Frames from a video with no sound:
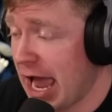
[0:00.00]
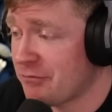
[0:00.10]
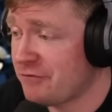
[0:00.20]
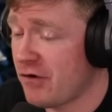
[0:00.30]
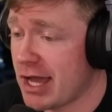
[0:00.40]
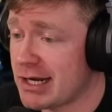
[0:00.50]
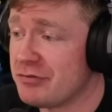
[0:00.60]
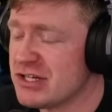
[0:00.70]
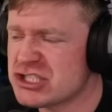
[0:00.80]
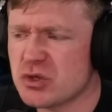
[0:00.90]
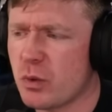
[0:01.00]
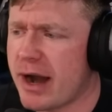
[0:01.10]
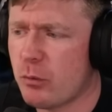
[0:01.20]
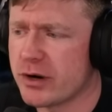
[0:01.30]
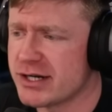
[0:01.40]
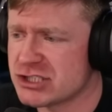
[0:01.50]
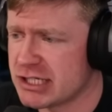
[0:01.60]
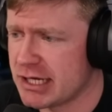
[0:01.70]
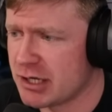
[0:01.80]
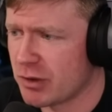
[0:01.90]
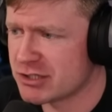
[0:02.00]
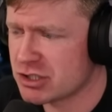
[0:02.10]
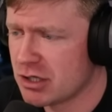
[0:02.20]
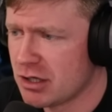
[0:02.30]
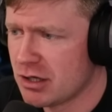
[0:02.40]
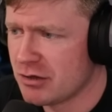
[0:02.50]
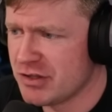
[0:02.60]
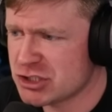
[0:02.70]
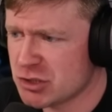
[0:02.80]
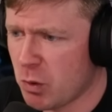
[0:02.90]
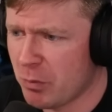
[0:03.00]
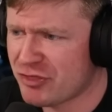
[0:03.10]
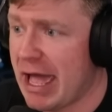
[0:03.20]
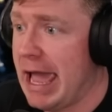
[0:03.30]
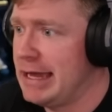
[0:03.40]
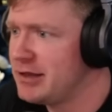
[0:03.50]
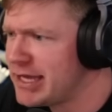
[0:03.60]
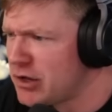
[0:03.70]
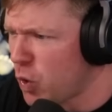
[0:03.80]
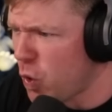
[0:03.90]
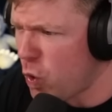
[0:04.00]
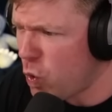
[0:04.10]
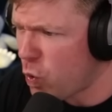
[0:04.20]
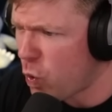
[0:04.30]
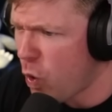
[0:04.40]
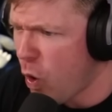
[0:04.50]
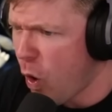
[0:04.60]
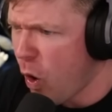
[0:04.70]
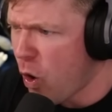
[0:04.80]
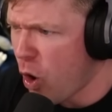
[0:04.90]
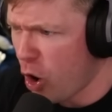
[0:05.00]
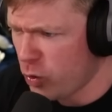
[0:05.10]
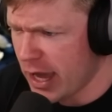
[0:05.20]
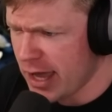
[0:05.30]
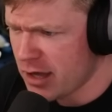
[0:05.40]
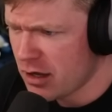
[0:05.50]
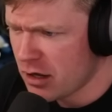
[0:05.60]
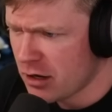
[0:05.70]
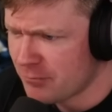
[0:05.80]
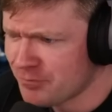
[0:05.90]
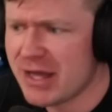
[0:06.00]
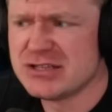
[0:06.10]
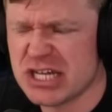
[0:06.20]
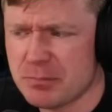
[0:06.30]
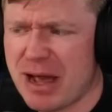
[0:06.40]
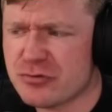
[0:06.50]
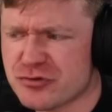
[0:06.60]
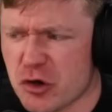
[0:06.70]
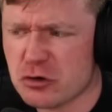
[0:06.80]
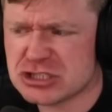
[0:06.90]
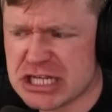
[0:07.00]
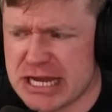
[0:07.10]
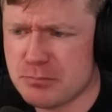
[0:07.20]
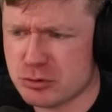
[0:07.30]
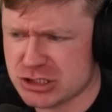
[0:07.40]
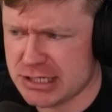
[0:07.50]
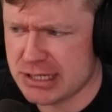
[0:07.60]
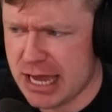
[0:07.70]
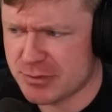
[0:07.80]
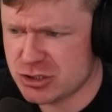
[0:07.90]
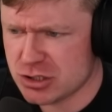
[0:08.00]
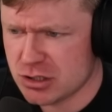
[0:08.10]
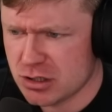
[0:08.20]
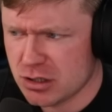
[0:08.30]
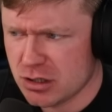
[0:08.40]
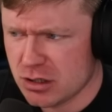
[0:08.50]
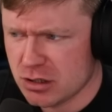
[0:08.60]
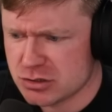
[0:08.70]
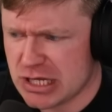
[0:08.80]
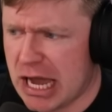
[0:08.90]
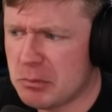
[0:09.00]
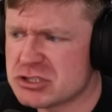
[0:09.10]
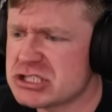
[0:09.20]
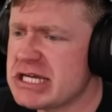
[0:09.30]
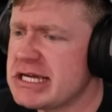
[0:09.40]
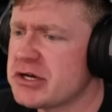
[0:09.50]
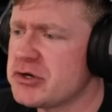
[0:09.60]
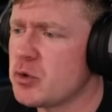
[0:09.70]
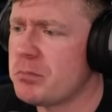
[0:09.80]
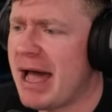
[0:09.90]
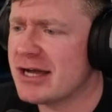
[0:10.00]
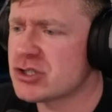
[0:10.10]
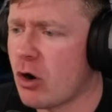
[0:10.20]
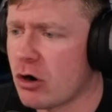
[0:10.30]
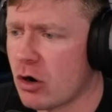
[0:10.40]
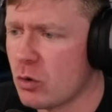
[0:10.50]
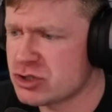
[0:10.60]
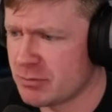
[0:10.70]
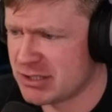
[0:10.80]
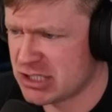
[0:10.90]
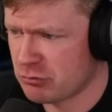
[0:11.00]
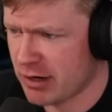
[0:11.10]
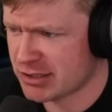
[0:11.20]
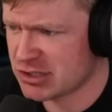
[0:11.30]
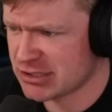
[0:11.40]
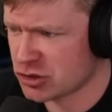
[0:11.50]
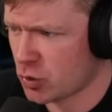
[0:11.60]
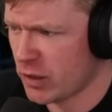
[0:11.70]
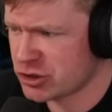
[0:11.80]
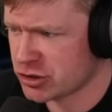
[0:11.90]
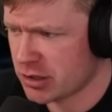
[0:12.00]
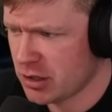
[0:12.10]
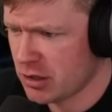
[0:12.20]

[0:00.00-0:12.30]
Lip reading: have a fight, and this is the one I wanted to see anyways. This is the one with the alien. Ooh, okay. Did about 13% damage. So how much is he gonna do back to our ultimate D-Rex? That's the question.